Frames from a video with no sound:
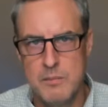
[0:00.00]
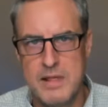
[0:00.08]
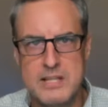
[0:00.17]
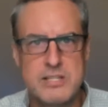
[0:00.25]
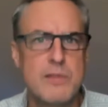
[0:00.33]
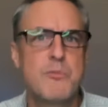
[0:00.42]
But
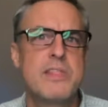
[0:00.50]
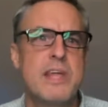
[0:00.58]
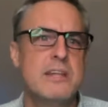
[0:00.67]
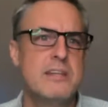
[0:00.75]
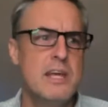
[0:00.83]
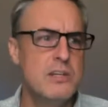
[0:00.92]
they said what
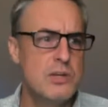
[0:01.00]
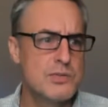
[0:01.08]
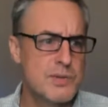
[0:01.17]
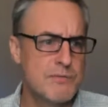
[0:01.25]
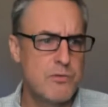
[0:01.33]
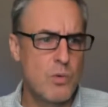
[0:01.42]
they did
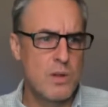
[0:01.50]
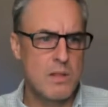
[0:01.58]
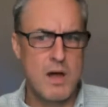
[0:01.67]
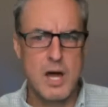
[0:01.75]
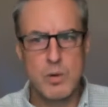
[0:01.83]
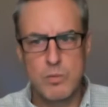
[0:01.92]
use them for a
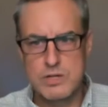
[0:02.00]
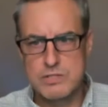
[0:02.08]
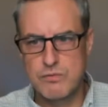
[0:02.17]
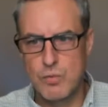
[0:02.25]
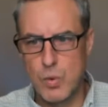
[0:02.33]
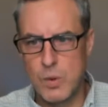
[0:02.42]
lot was
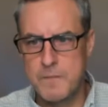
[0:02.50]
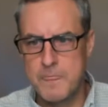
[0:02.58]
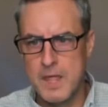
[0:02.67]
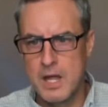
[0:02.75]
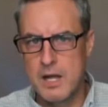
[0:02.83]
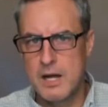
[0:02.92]
for
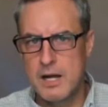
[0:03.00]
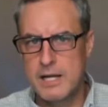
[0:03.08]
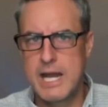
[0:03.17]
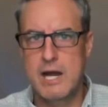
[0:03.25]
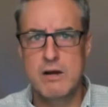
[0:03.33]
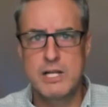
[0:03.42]
uh,
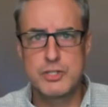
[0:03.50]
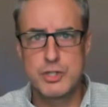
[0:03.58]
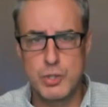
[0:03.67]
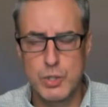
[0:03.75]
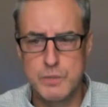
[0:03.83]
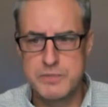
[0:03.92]
carrying
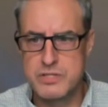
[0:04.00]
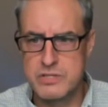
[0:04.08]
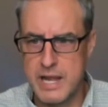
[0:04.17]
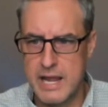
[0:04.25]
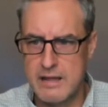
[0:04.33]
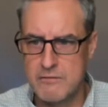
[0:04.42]

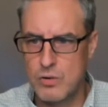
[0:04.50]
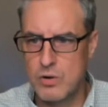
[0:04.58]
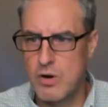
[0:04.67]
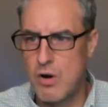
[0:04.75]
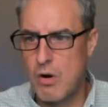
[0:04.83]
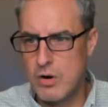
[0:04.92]
troops and
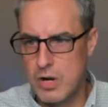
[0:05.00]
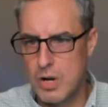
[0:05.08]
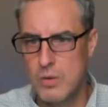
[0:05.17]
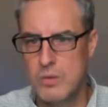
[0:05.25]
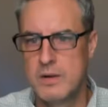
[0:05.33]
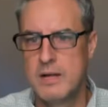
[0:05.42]
for
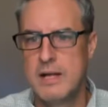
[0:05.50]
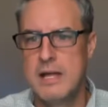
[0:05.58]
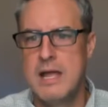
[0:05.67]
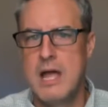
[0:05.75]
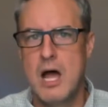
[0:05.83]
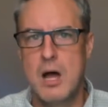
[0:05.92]
cargo
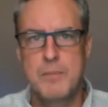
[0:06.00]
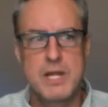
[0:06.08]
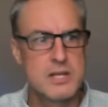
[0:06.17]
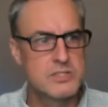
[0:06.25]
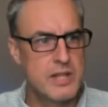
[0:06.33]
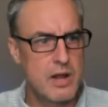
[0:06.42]
uh,
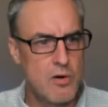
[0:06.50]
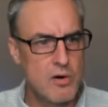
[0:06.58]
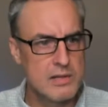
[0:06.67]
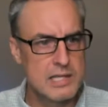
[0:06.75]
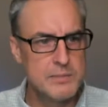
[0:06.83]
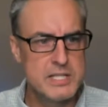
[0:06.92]
because they
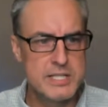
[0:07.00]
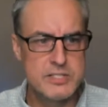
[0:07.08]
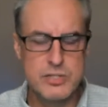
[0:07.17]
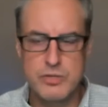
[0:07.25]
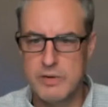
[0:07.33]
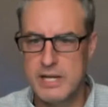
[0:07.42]
aren't
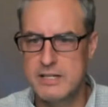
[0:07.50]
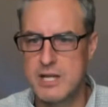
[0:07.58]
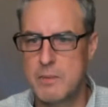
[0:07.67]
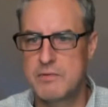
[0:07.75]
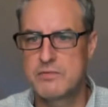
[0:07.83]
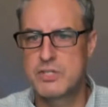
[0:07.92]
limited to any
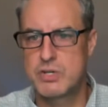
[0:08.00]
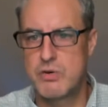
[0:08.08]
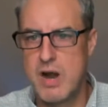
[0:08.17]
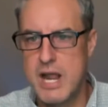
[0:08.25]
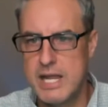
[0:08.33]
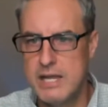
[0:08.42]
type of
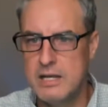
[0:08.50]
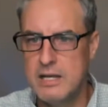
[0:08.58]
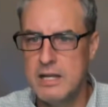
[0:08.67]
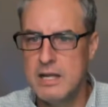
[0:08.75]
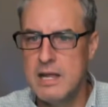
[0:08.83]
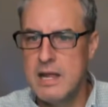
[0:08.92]
terrain
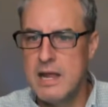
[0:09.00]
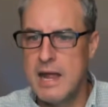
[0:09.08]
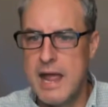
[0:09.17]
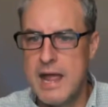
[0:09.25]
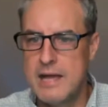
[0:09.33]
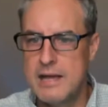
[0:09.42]

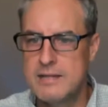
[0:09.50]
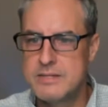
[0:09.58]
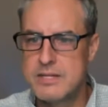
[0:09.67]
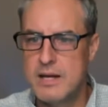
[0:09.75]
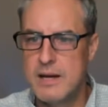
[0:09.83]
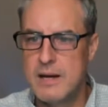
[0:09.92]

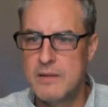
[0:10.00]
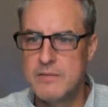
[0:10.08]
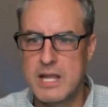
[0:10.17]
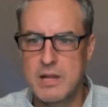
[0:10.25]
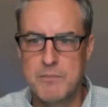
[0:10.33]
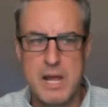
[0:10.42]
and uh,
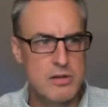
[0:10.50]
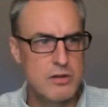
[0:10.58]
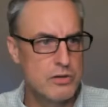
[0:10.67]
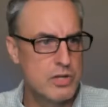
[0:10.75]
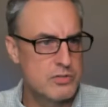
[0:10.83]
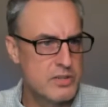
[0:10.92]
they can make
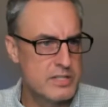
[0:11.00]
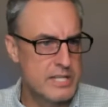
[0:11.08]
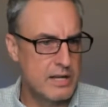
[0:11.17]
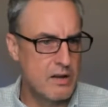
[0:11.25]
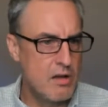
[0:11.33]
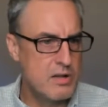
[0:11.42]
good use of the
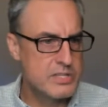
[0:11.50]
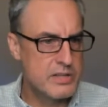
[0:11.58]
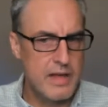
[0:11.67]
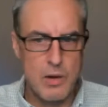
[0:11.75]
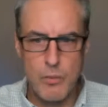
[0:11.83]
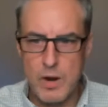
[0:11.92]
technology
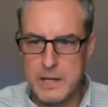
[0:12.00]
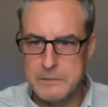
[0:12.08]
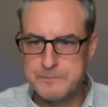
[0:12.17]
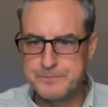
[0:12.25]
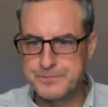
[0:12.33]
that way.